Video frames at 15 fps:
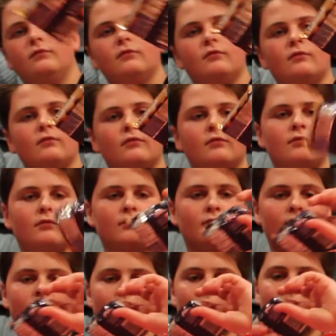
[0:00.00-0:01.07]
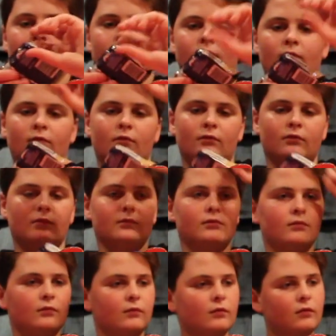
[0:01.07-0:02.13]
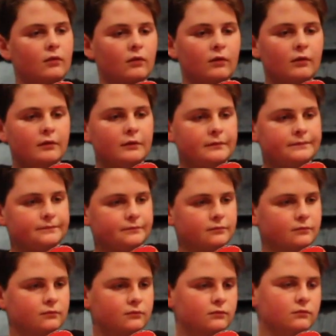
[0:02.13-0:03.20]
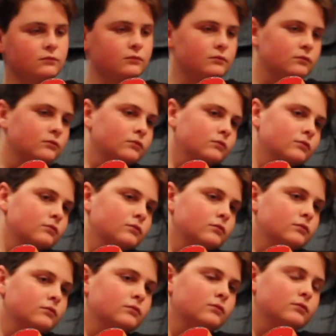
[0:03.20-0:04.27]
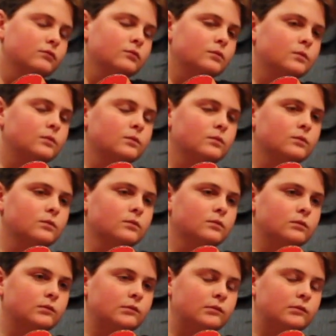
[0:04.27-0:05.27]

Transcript: (silent)